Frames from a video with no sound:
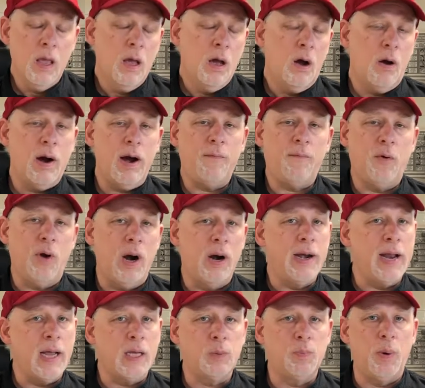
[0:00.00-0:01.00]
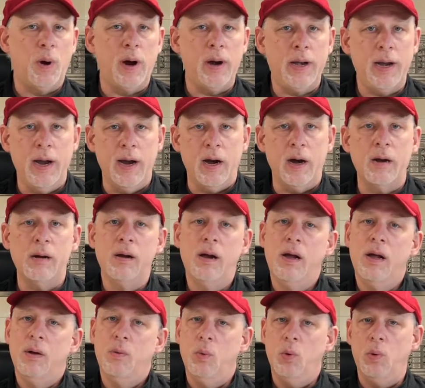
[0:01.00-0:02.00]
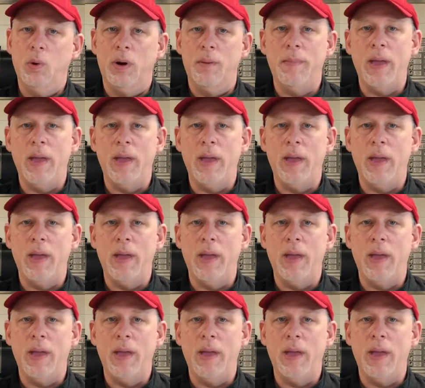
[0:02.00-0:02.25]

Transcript: All right, for our next part here, we want